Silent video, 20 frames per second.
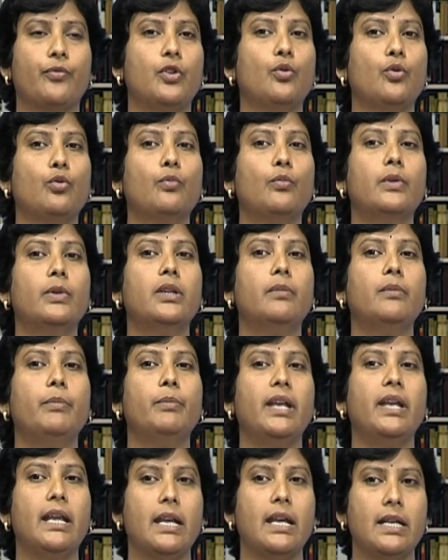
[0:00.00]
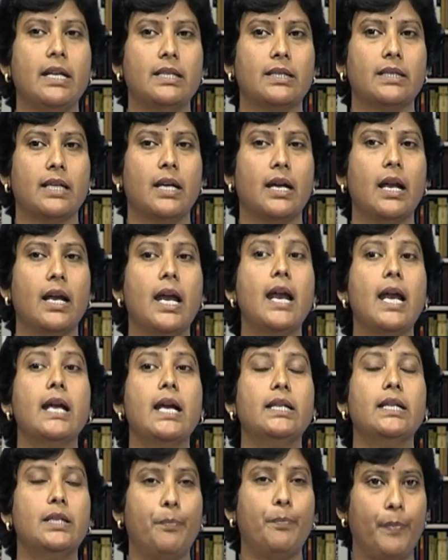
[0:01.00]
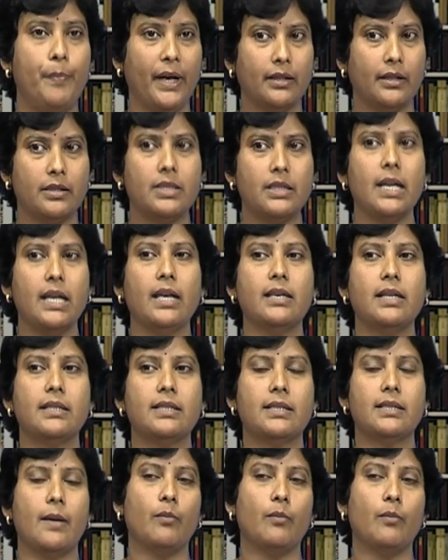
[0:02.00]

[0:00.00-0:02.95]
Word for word: human beings, depict listing some